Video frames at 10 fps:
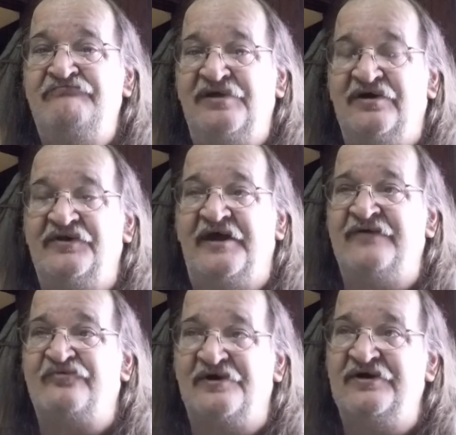build
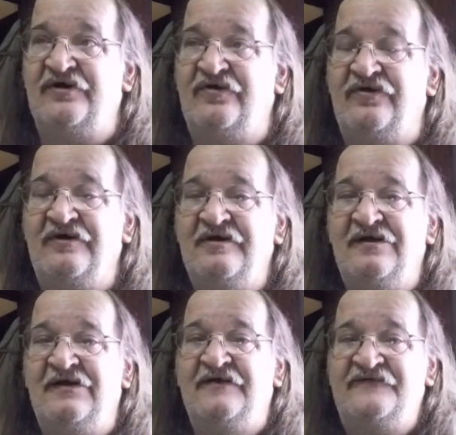a real
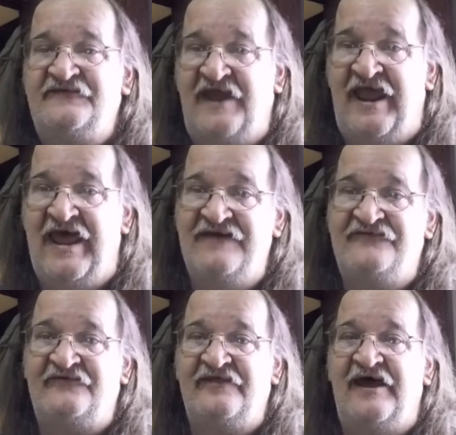stand
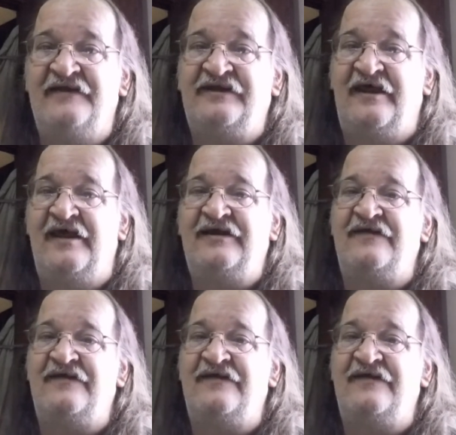for that tank.